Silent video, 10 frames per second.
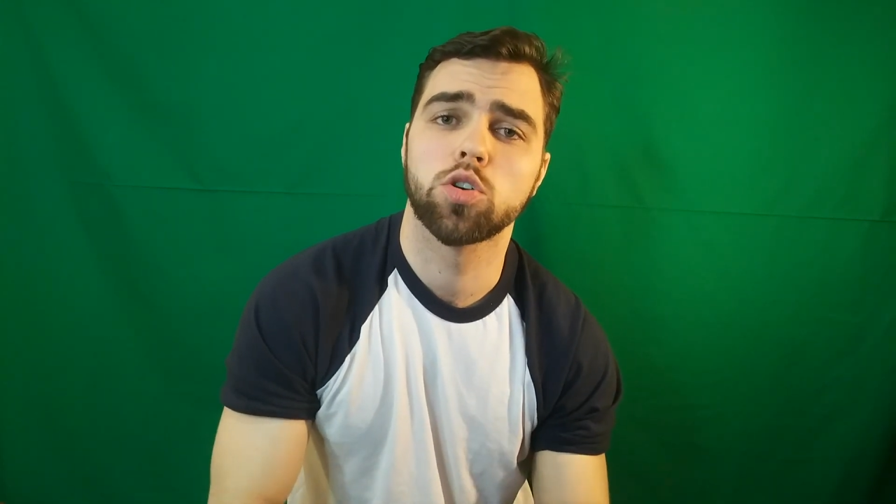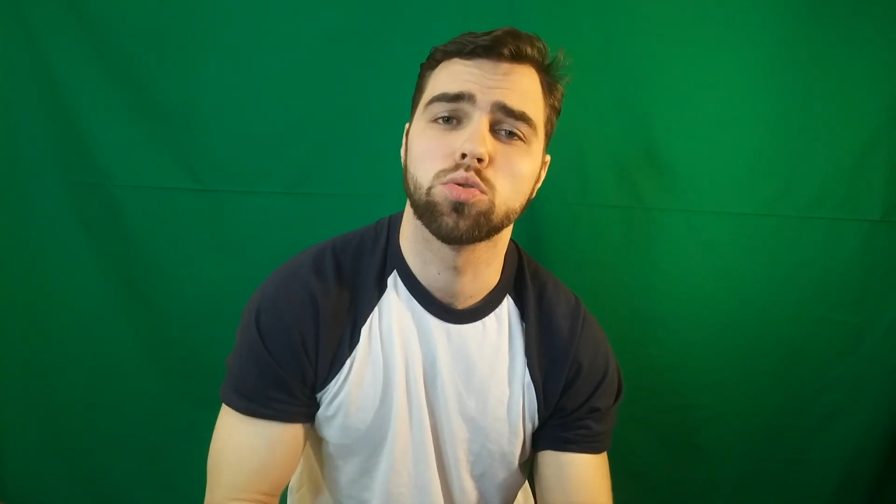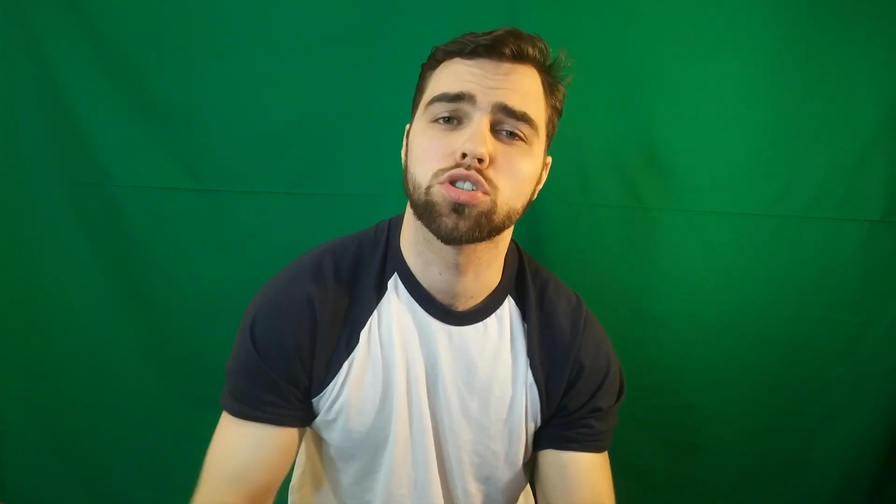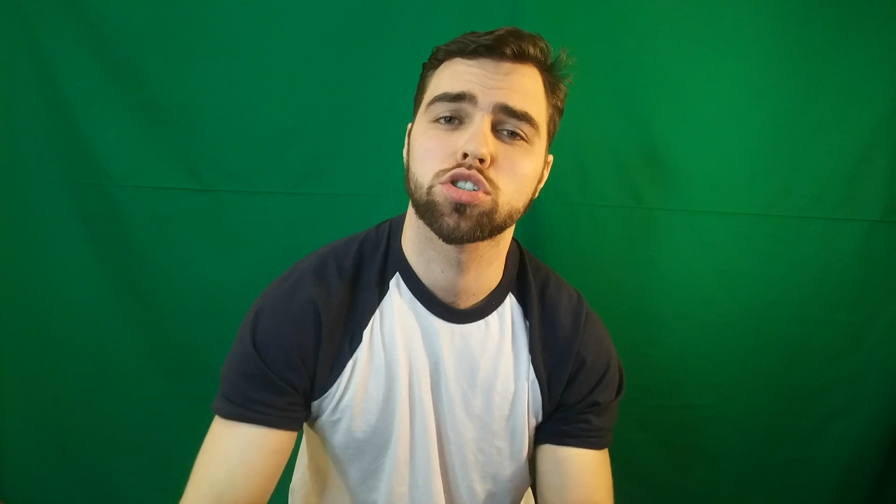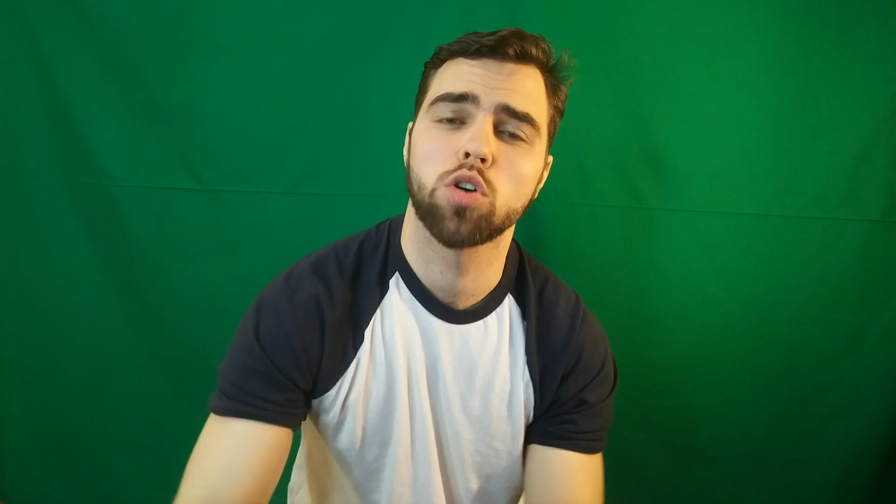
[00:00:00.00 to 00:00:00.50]

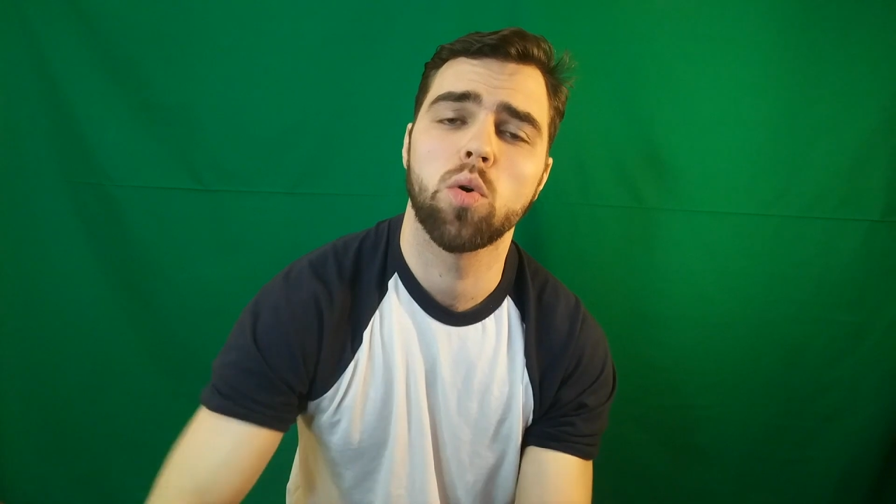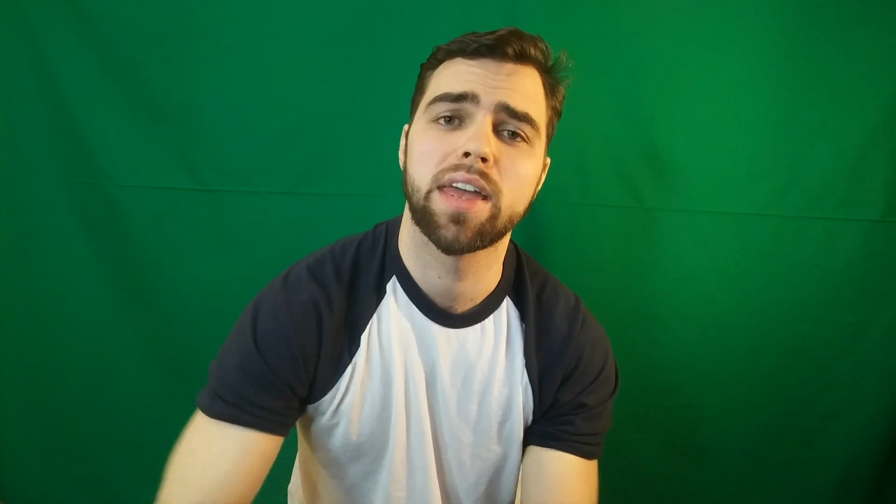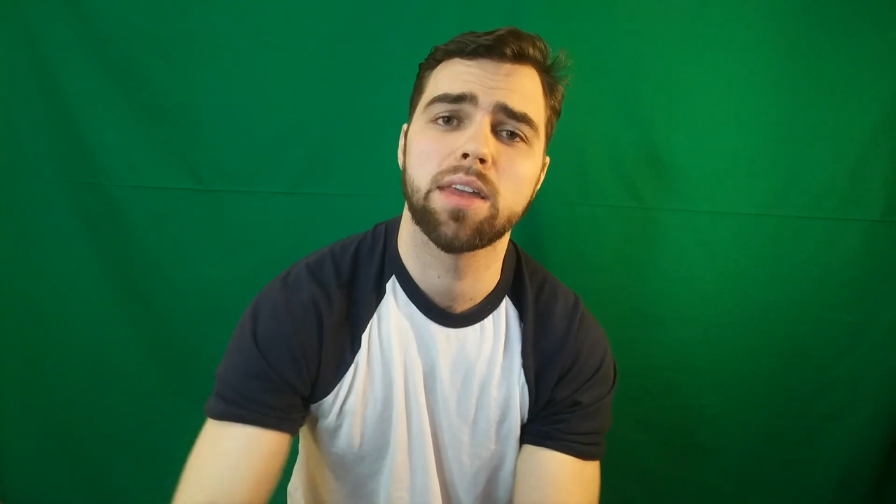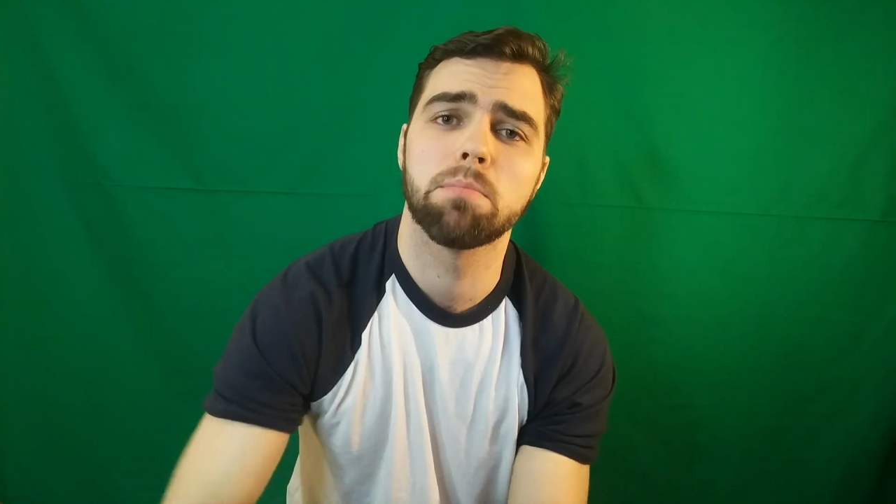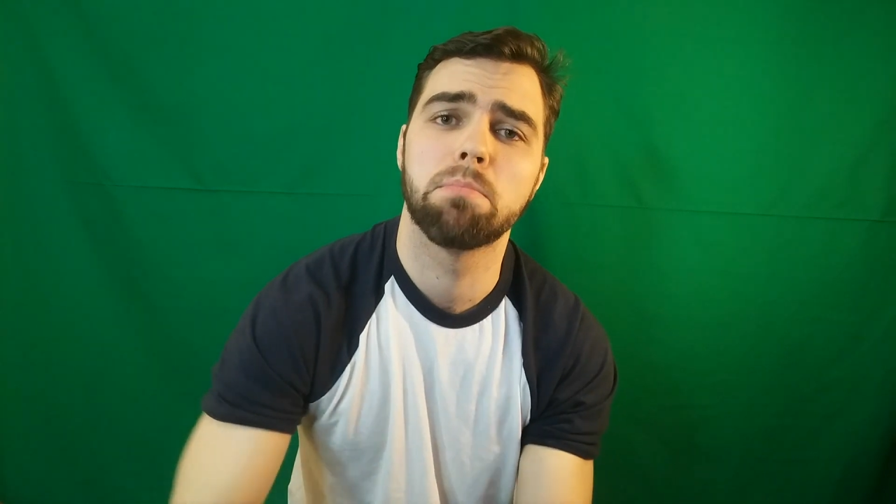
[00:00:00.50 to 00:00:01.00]
who's so
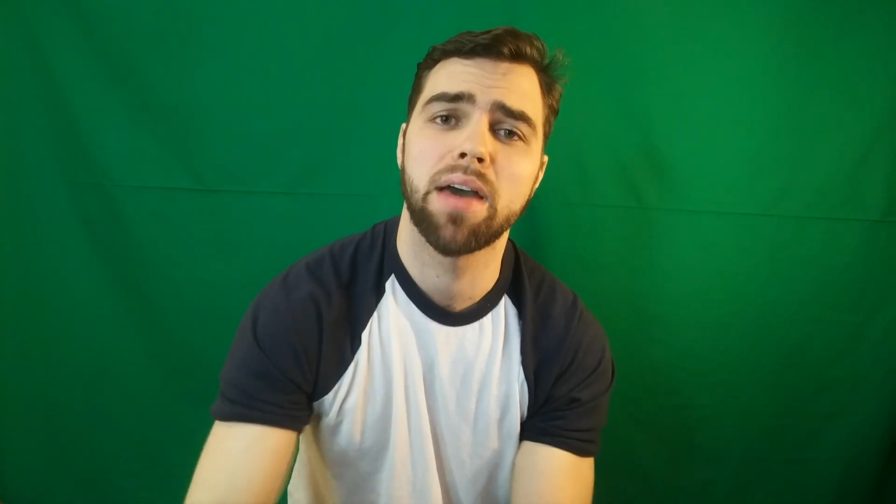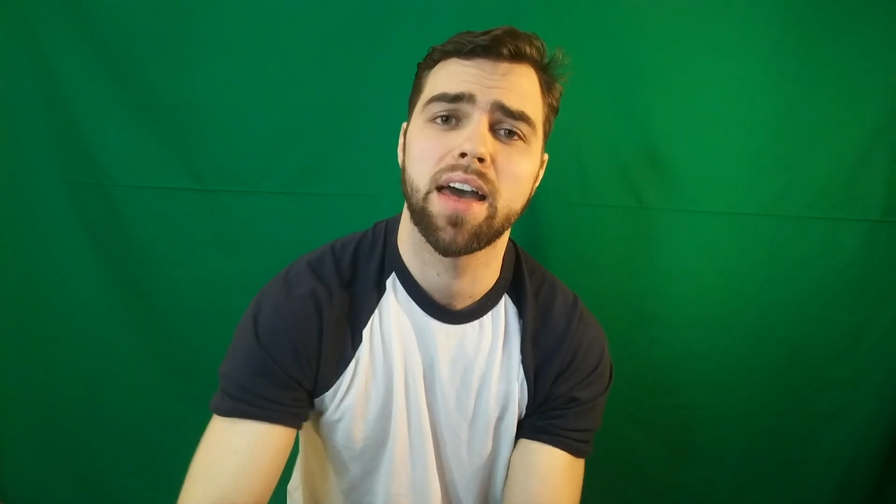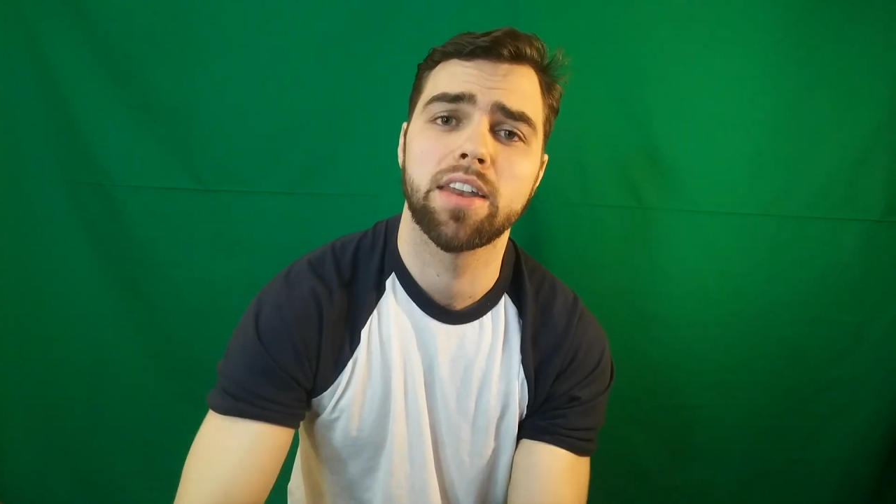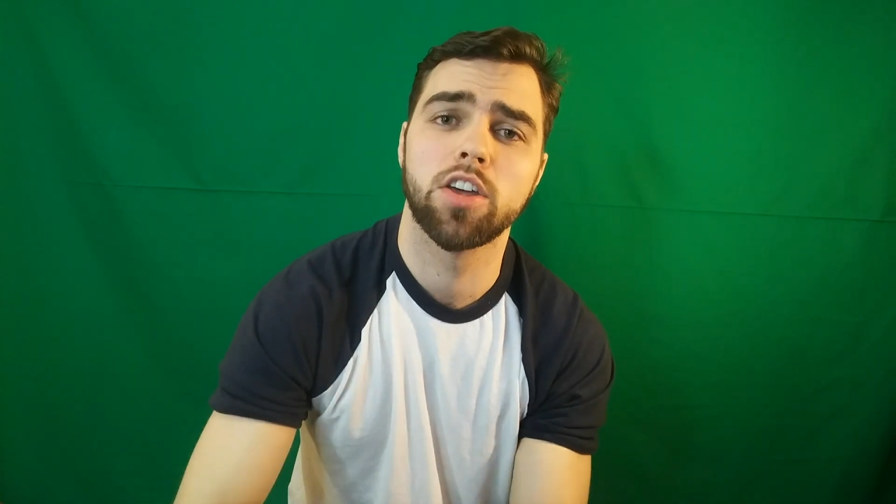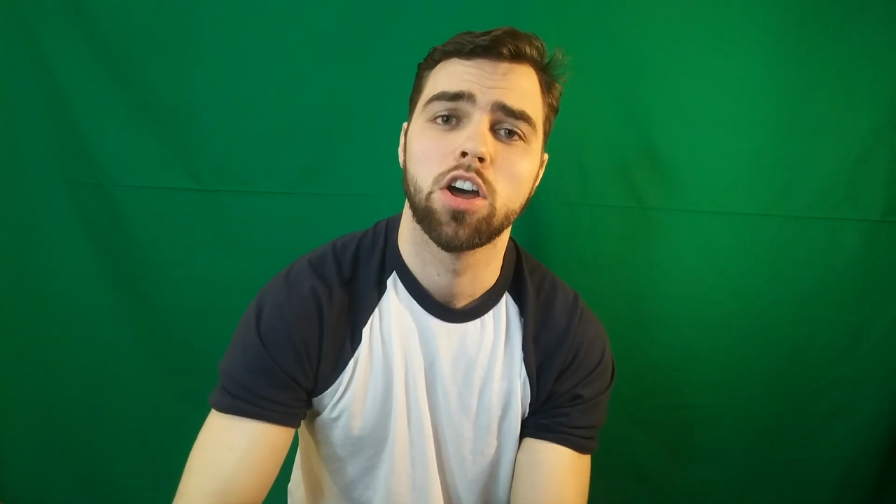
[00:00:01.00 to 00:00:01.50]
in
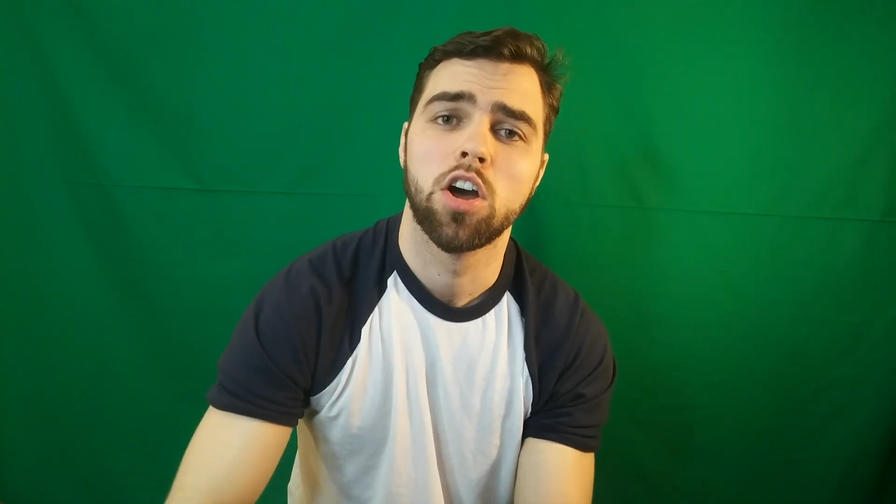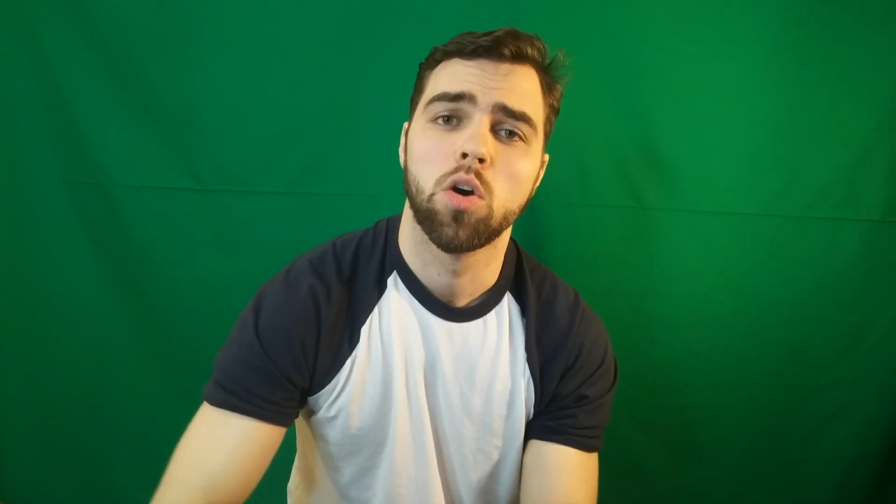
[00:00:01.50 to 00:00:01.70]
bed